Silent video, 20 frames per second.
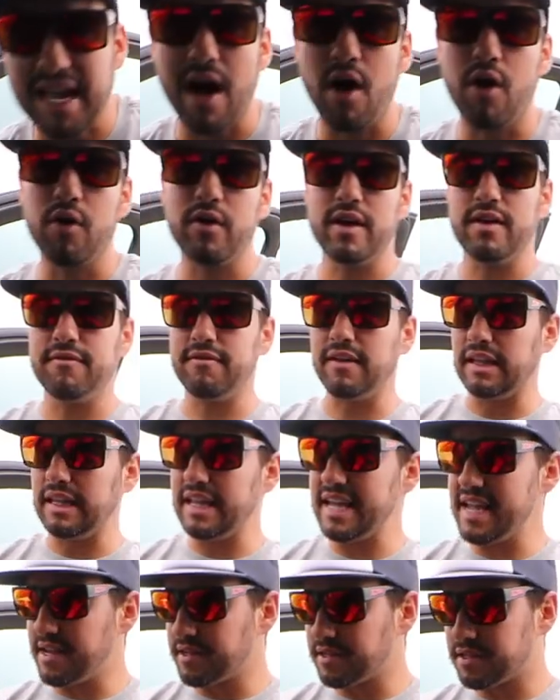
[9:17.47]
out if it
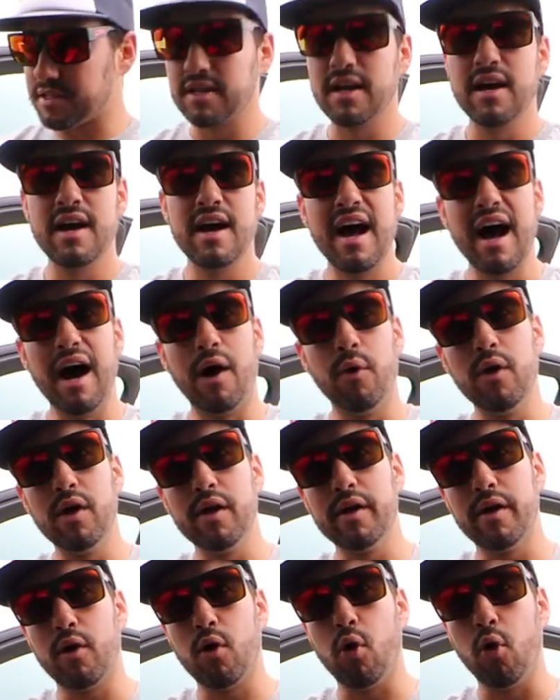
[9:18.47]
leaks, how
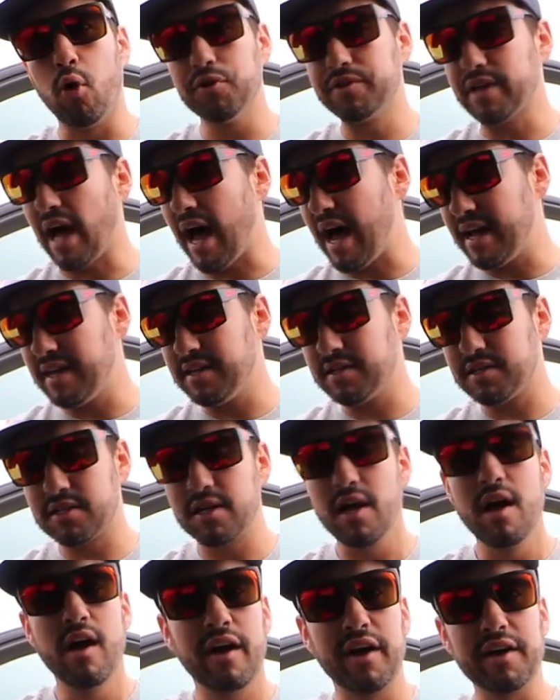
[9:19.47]
well it holds ice,
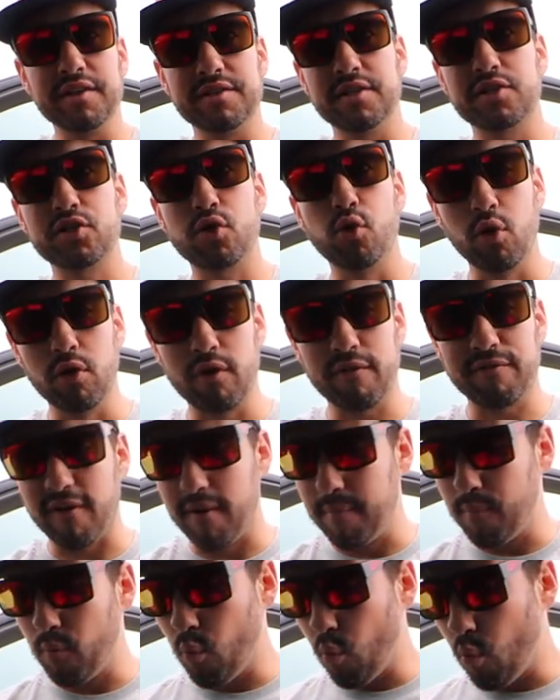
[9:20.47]
because this cooler
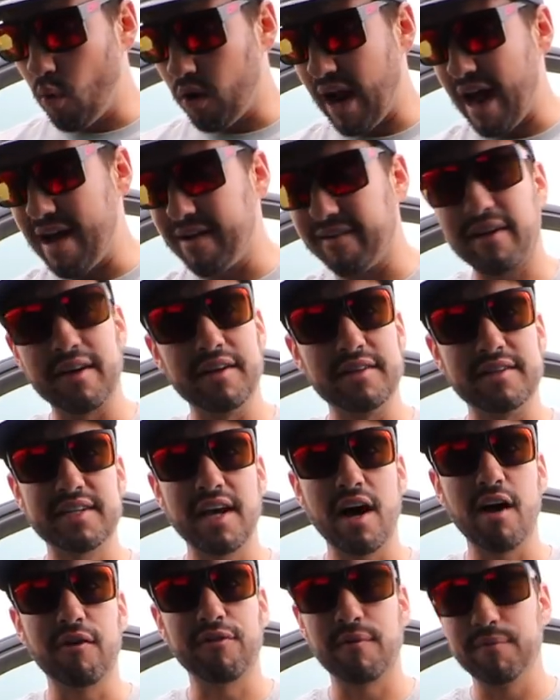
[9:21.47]
from what I can
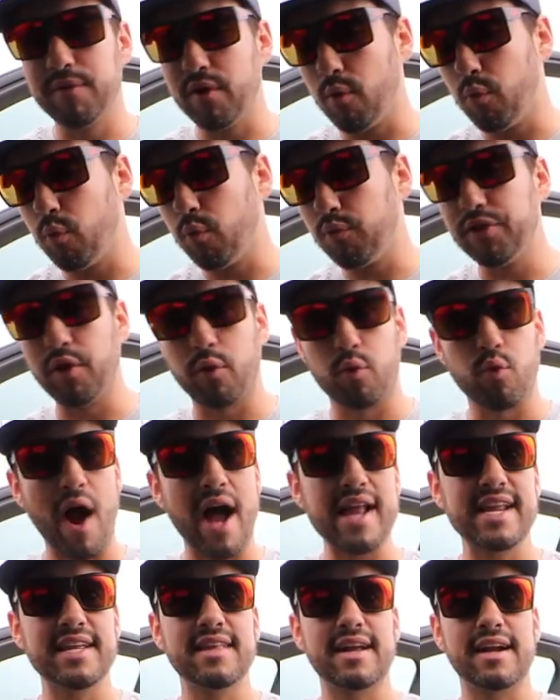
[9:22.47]
tell from the, the
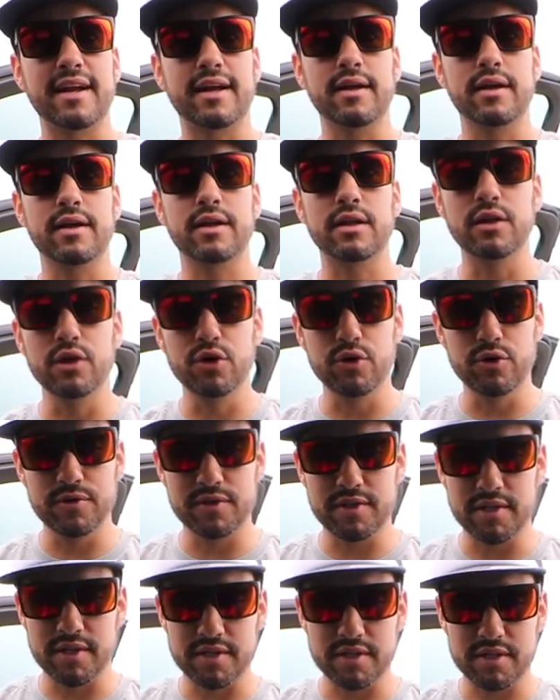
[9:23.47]
writing that it
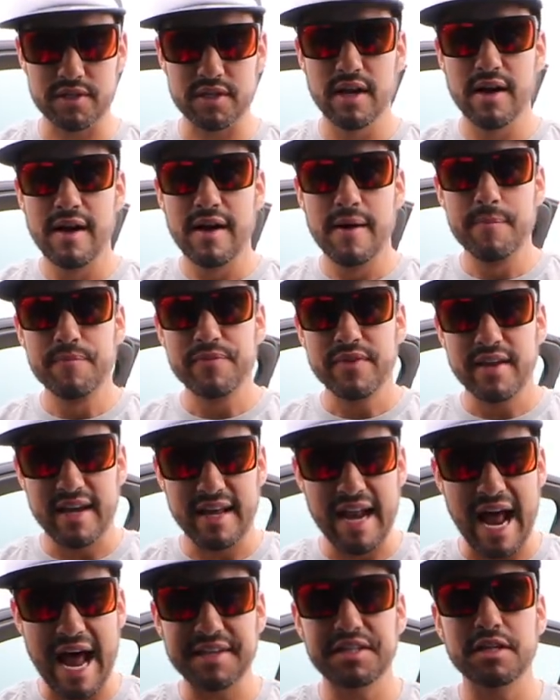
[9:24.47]
includes is
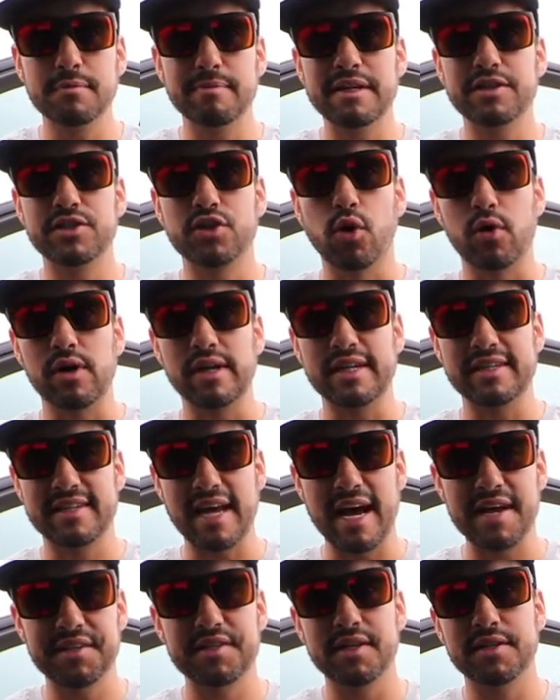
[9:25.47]
it hasn't been totally
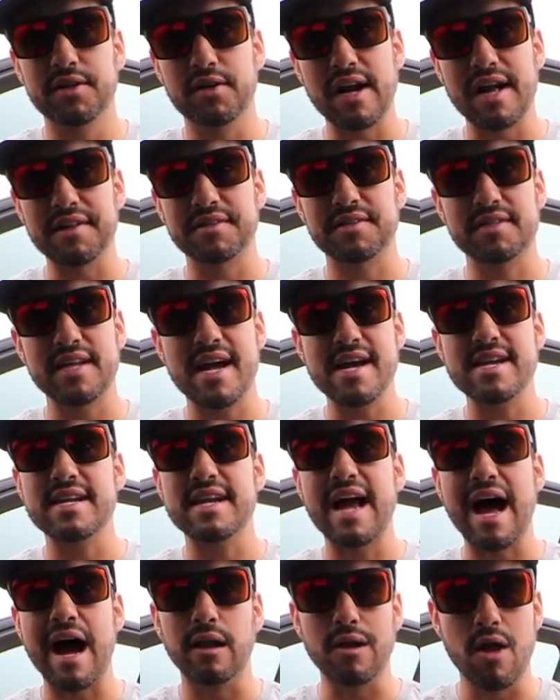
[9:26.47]
tested. They're not stating
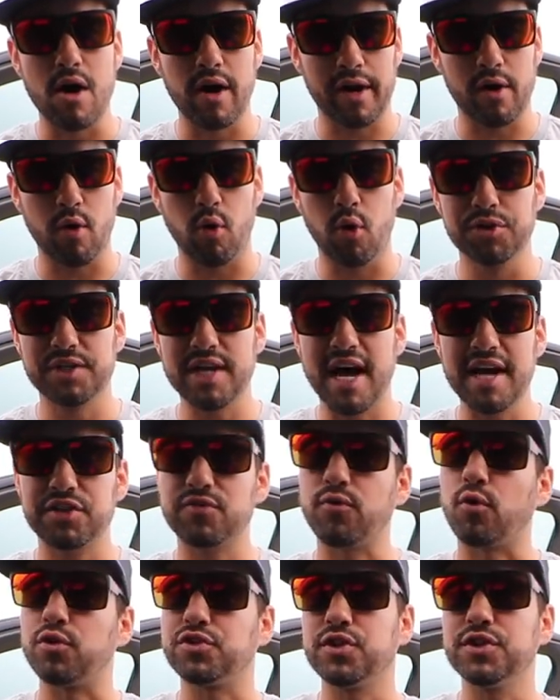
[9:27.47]
how long it holds ice
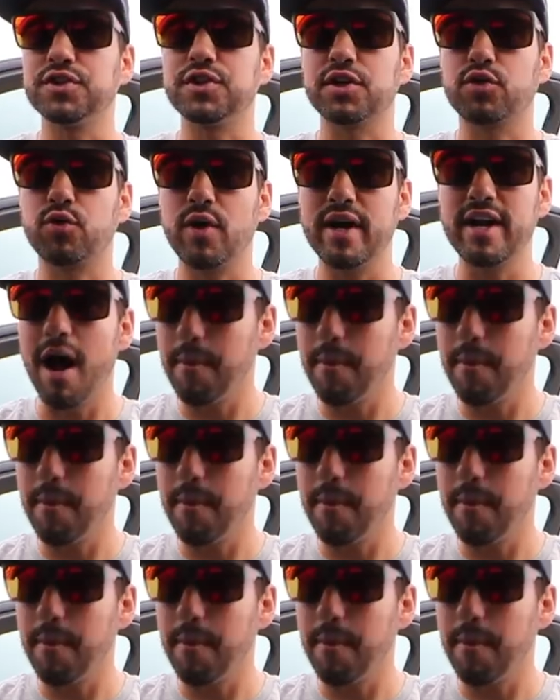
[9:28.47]
for. So it's a great